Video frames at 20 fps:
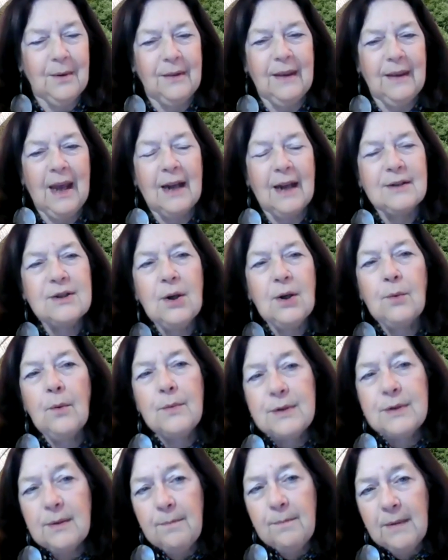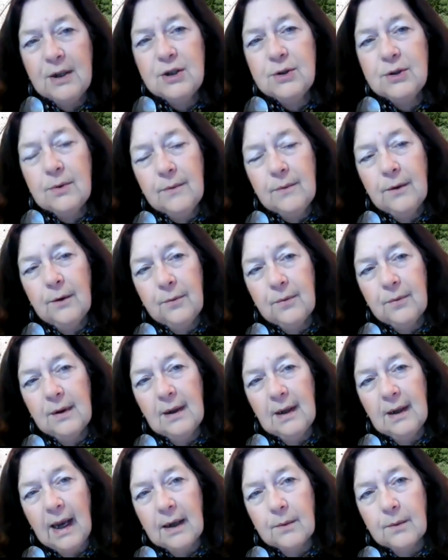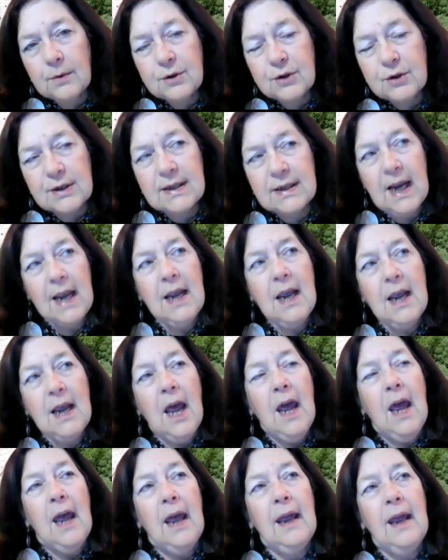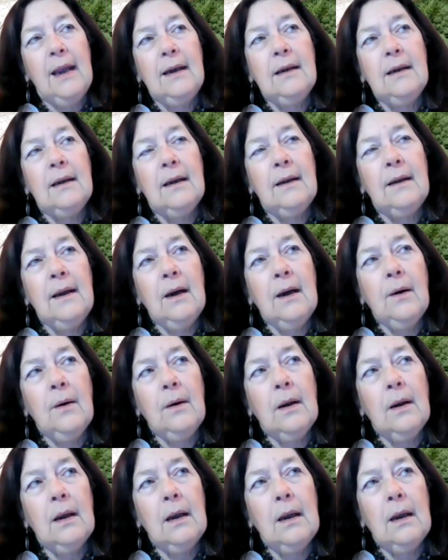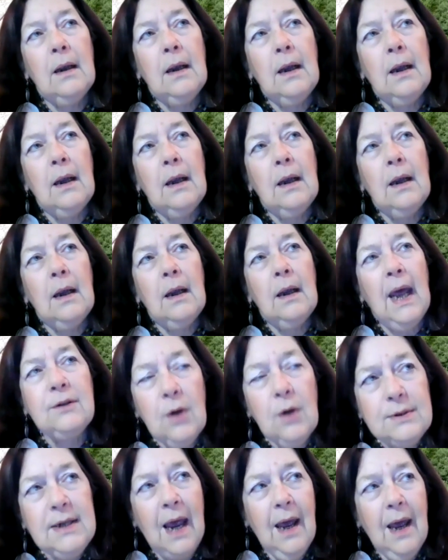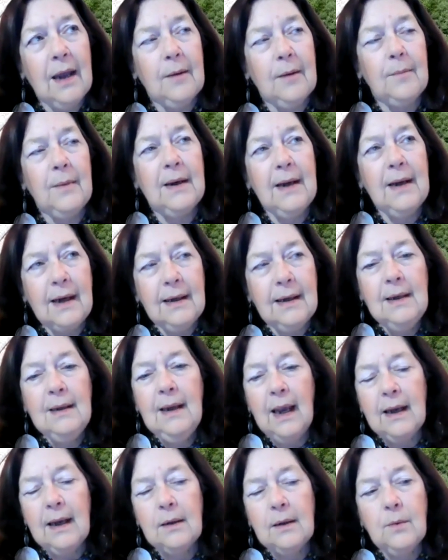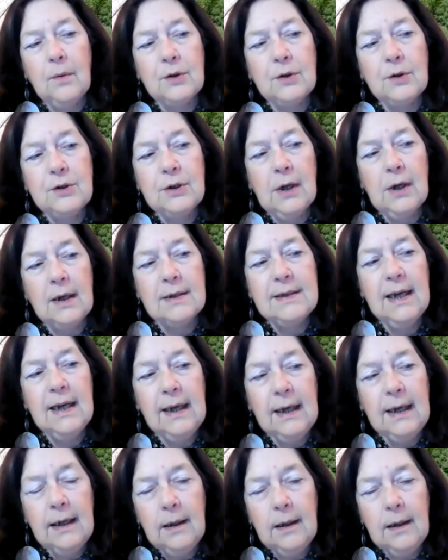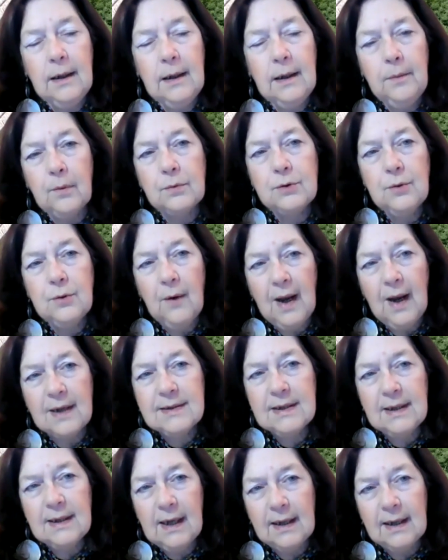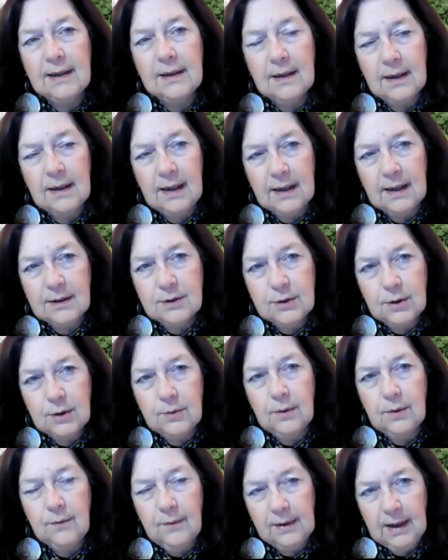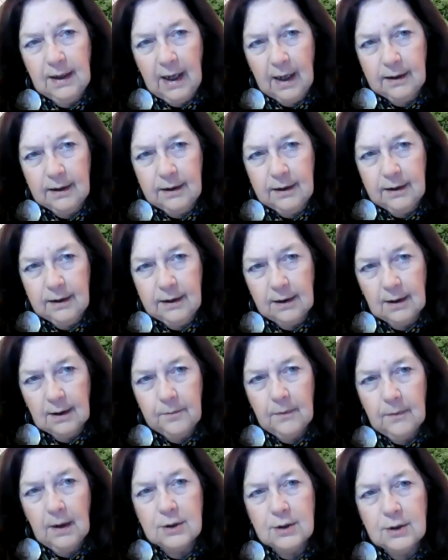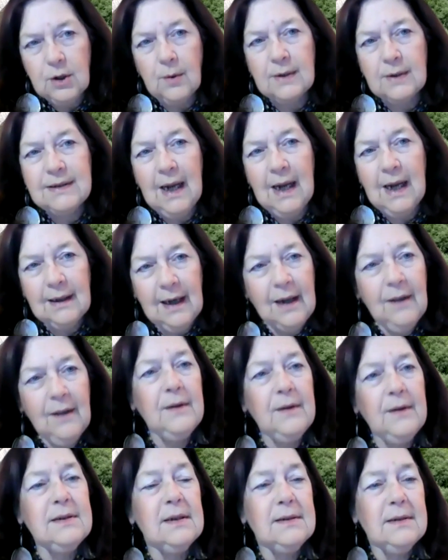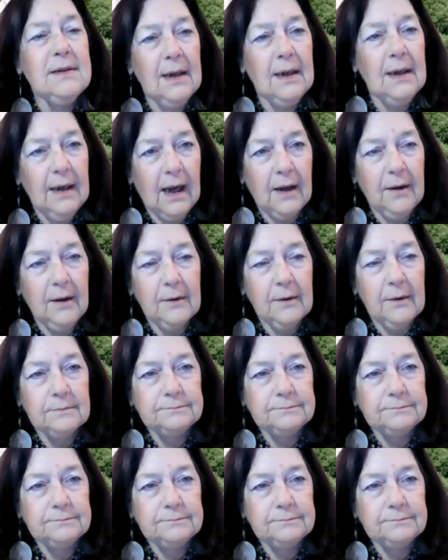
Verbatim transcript: with that. So it was a mixture of the three languages. In there, at no time in any language is Hebrew translated into the vernacular. So a taleth is a taleth,